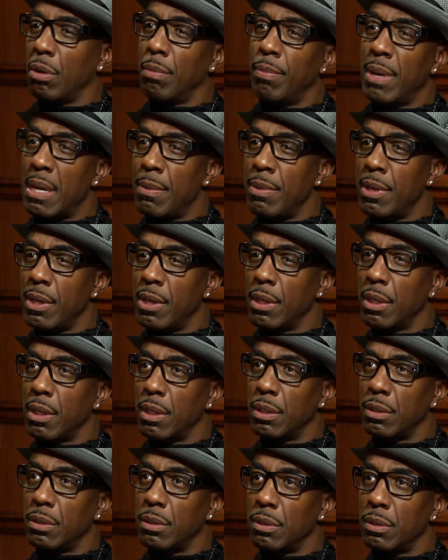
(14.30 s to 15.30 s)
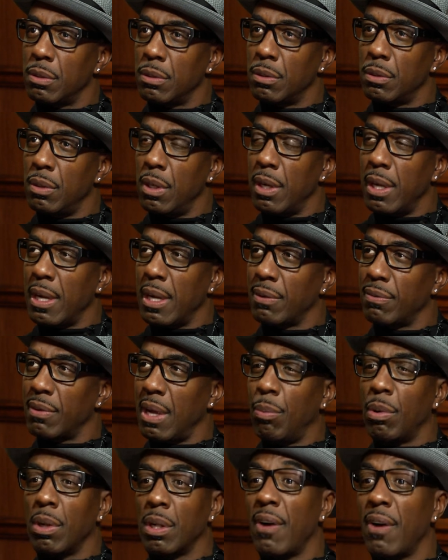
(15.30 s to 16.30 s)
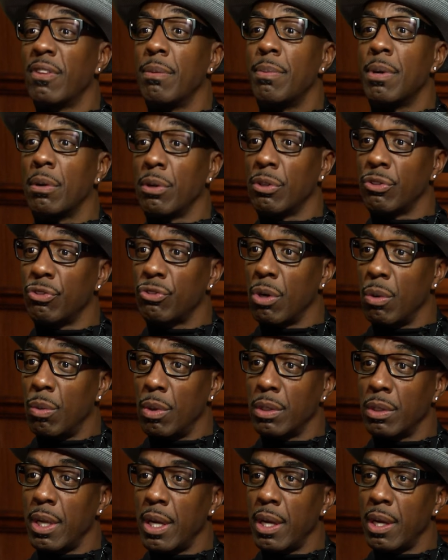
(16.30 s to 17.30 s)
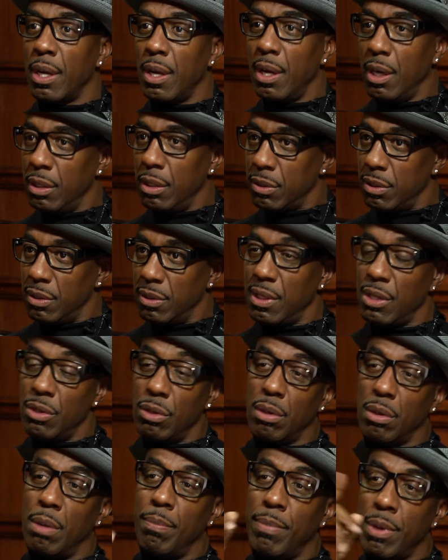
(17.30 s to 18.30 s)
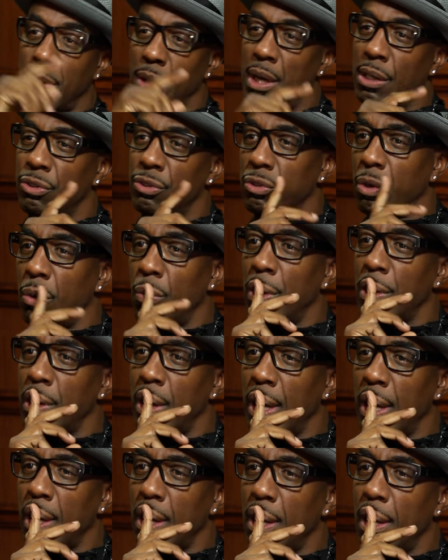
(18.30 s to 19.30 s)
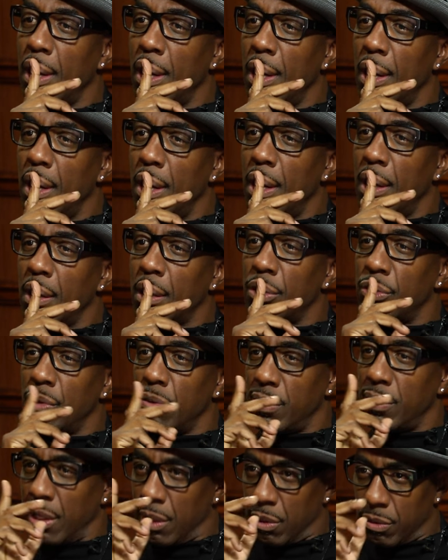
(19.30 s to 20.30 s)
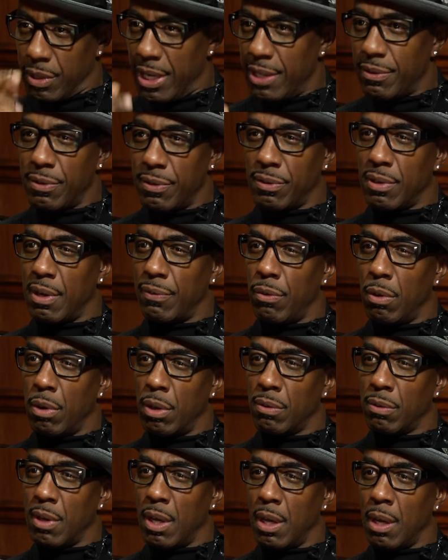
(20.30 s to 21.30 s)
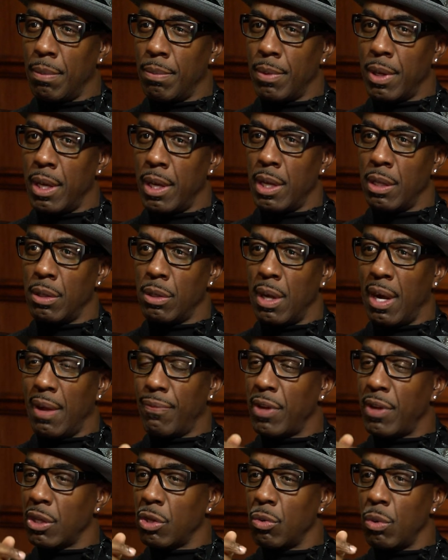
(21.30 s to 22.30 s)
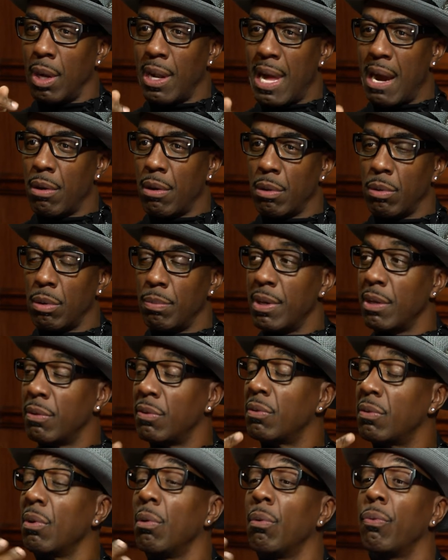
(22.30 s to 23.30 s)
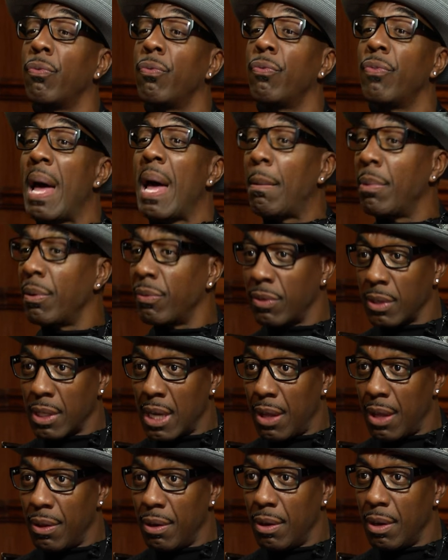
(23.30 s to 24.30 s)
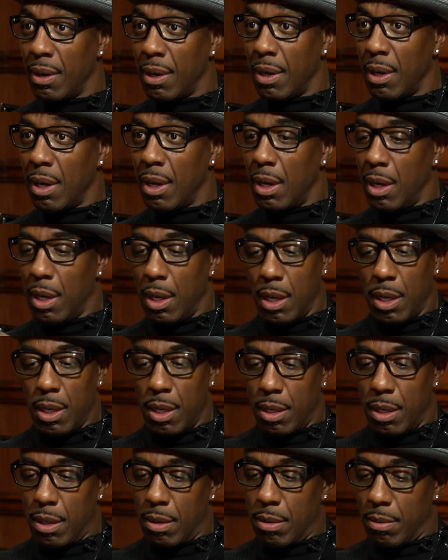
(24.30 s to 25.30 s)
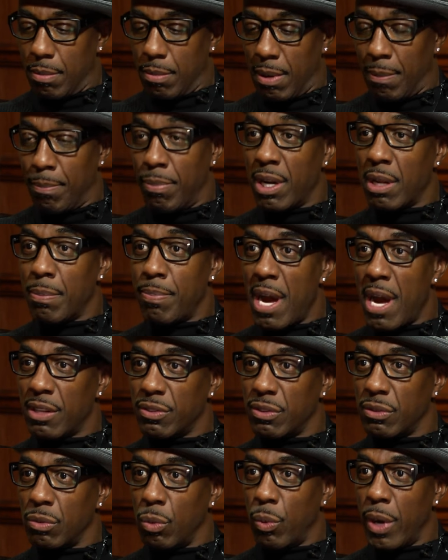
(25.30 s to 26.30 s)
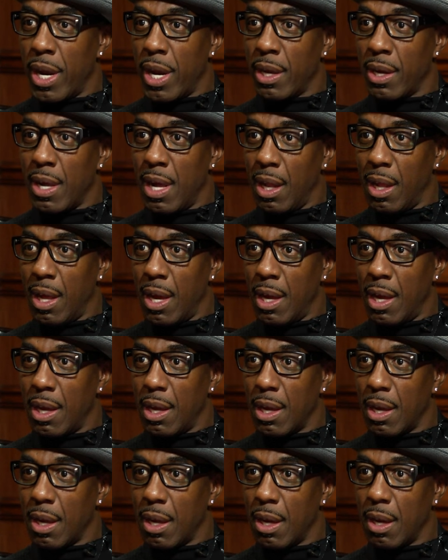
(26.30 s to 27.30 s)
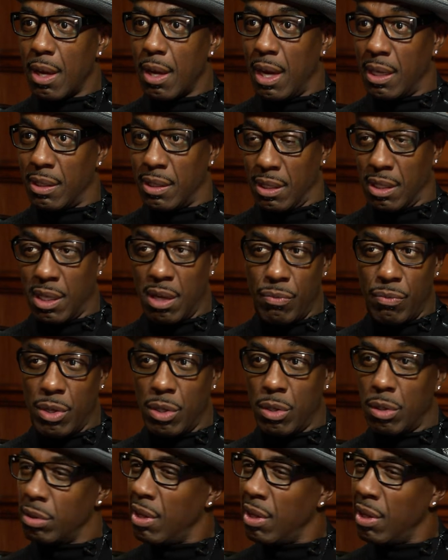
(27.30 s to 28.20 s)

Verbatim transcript: baby. She, and I said, I would love to be on this show one day. She said, You're going to be on that show one day because you say crazy stuff all the time, and I think you and Larry would be so fabulous together. My buddy passes away in LA, I didn't get renewed.